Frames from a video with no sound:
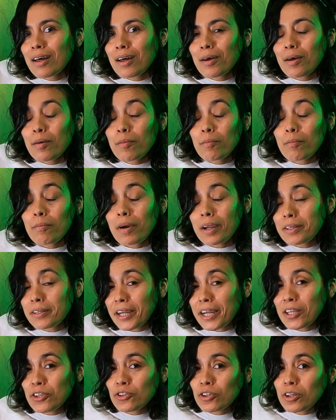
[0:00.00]
My
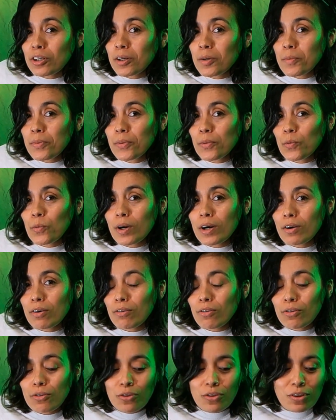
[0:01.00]
Night Job,
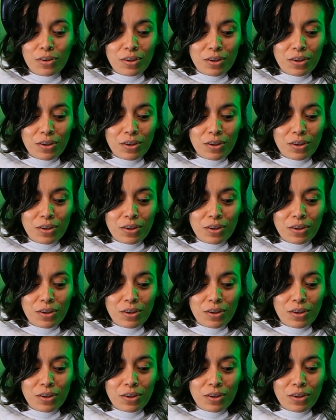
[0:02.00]
well,